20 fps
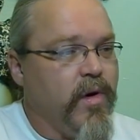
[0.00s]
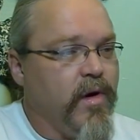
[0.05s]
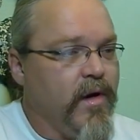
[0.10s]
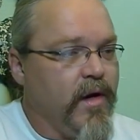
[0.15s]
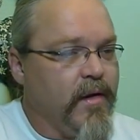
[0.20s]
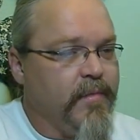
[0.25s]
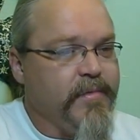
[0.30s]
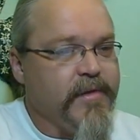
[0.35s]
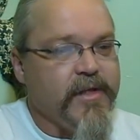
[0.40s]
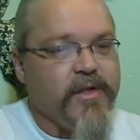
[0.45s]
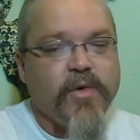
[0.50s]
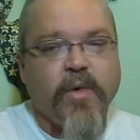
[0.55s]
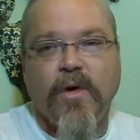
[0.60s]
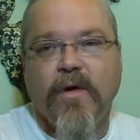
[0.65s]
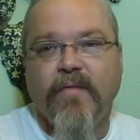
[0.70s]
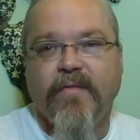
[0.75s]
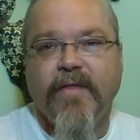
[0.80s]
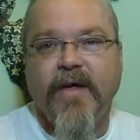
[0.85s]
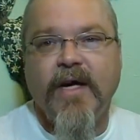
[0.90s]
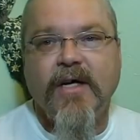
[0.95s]
up to
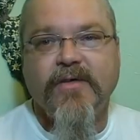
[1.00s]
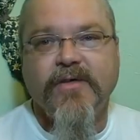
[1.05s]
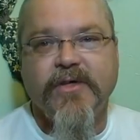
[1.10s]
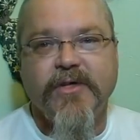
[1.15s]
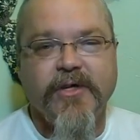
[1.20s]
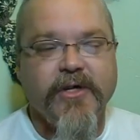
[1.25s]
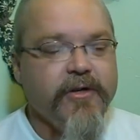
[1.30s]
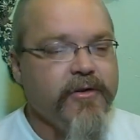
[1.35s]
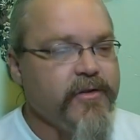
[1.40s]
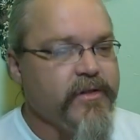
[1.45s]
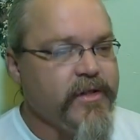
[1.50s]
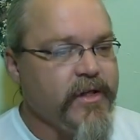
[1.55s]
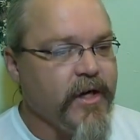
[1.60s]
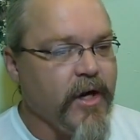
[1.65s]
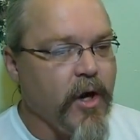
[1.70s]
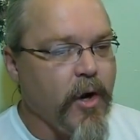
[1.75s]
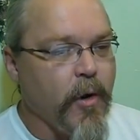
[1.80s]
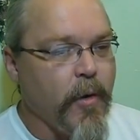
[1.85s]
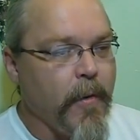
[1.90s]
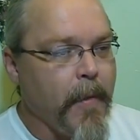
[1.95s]
12,000 years
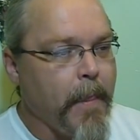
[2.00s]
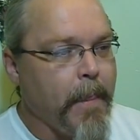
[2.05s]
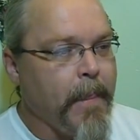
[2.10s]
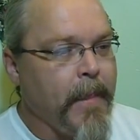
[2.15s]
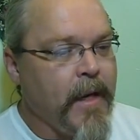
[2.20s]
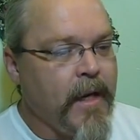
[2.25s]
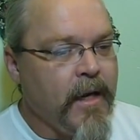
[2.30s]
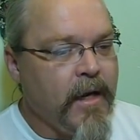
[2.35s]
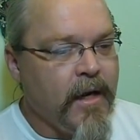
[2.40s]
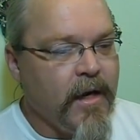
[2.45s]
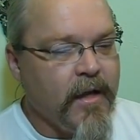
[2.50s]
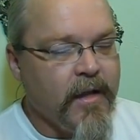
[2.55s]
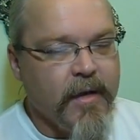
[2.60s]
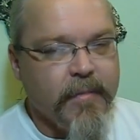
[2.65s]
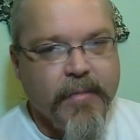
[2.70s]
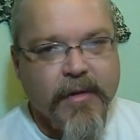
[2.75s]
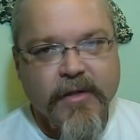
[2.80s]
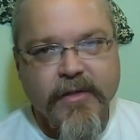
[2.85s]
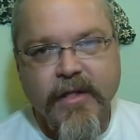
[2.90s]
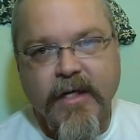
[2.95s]
ago. Uh, they
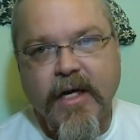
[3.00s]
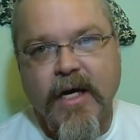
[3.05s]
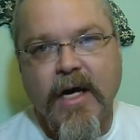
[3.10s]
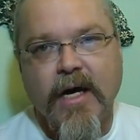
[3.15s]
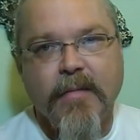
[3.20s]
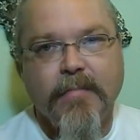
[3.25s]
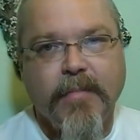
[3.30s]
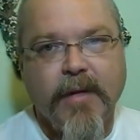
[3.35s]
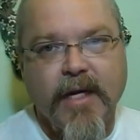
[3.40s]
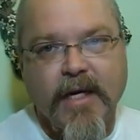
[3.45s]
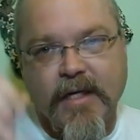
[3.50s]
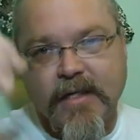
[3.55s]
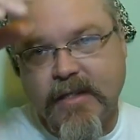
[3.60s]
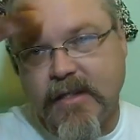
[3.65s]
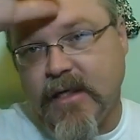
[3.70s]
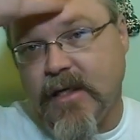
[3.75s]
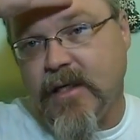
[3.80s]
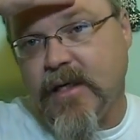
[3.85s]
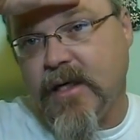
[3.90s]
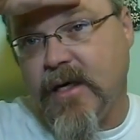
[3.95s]
built a complex
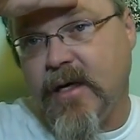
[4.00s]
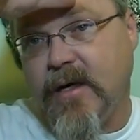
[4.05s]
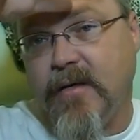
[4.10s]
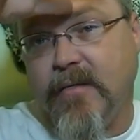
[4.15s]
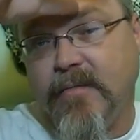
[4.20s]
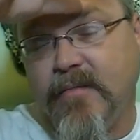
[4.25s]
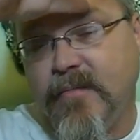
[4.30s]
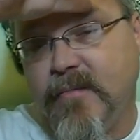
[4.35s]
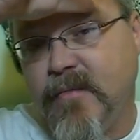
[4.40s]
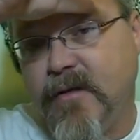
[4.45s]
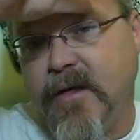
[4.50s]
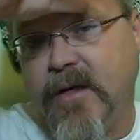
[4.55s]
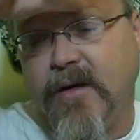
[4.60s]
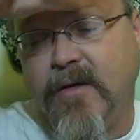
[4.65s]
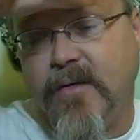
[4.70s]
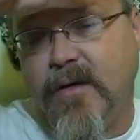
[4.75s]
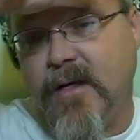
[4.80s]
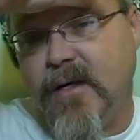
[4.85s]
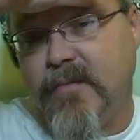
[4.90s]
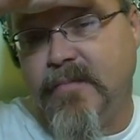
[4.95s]
and, uh, you know,
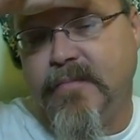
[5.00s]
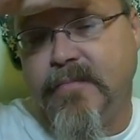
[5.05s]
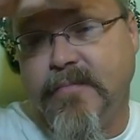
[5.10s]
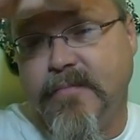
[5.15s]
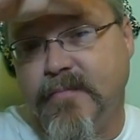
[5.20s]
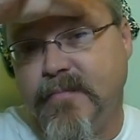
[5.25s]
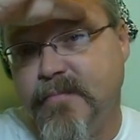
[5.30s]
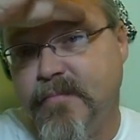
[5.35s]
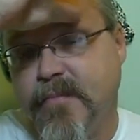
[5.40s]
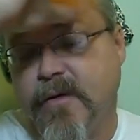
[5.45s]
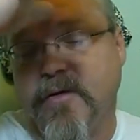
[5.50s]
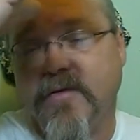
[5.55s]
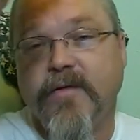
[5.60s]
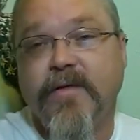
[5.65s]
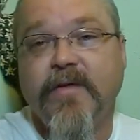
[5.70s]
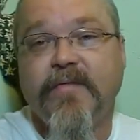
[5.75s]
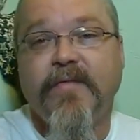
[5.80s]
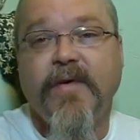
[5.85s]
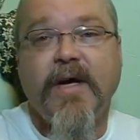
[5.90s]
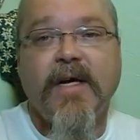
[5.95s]
uh, birth
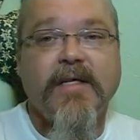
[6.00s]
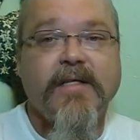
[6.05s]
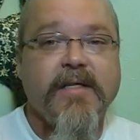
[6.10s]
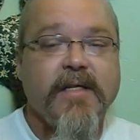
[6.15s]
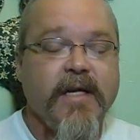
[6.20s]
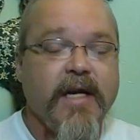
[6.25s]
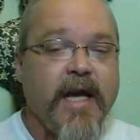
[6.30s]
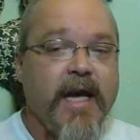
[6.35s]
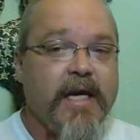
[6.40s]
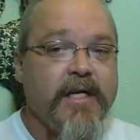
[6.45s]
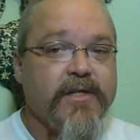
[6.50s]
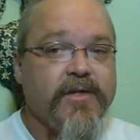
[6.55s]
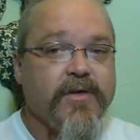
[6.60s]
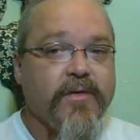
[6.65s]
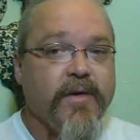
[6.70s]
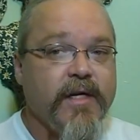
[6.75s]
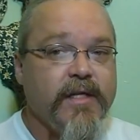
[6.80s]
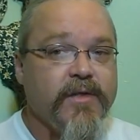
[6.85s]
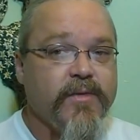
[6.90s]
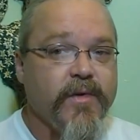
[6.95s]
defects and cancer
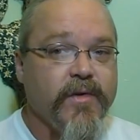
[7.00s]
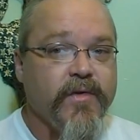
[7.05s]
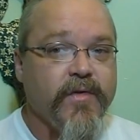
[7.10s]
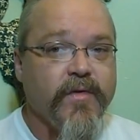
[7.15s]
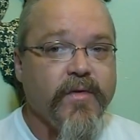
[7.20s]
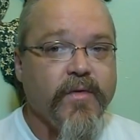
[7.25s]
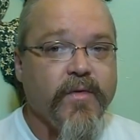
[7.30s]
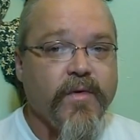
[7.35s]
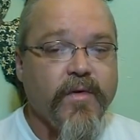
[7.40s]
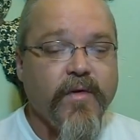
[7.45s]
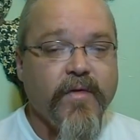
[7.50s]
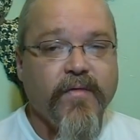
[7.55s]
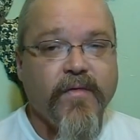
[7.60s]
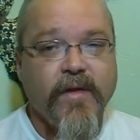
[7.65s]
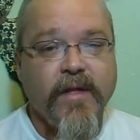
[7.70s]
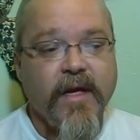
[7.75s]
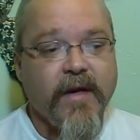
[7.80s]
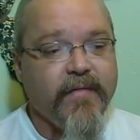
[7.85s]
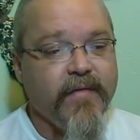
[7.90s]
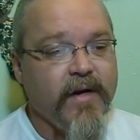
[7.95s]
rates went through the roof
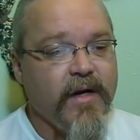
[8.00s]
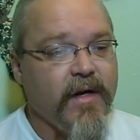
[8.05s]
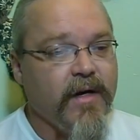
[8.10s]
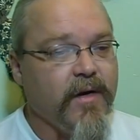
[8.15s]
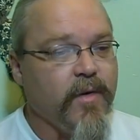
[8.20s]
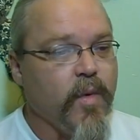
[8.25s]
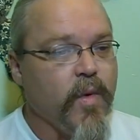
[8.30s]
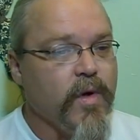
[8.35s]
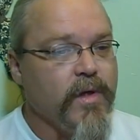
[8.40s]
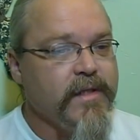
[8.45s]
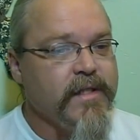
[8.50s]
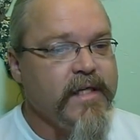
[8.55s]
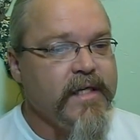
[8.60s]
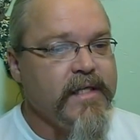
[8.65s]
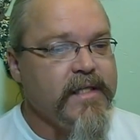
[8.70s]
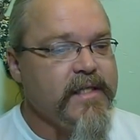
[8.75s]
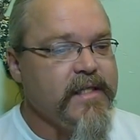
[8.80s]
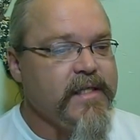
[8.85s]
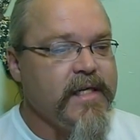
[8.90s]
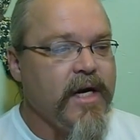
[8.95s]
and they've
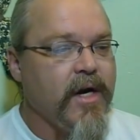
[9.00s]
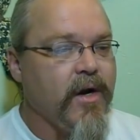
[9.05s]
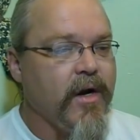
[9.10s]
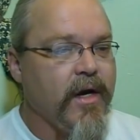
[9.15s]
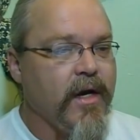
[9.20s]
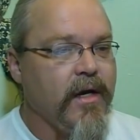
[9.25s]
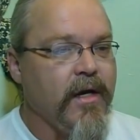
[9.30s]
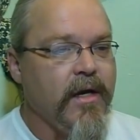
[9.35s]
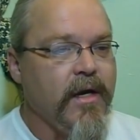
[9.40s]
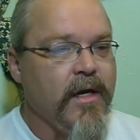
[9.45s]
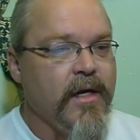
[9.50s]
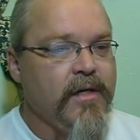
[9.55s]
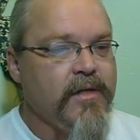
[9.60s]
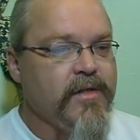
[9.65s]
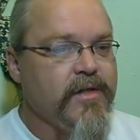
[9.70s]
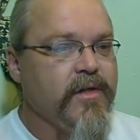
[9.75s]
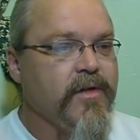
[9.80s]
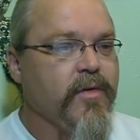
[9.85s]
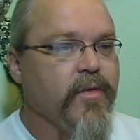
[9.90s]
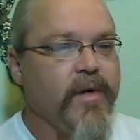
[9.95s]
quarantined this area.
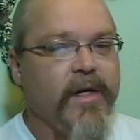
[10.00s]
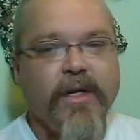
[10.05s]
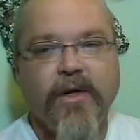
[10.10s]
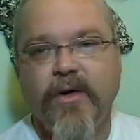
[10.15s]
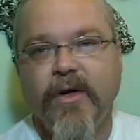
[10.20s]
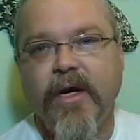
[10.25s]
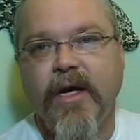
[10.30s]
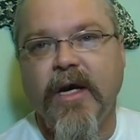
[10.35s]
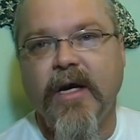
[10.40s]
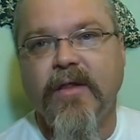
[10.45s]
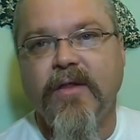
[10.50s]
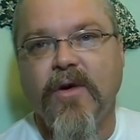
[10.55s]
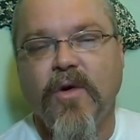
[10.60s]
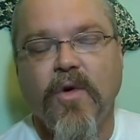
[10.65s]
So they're relooking at the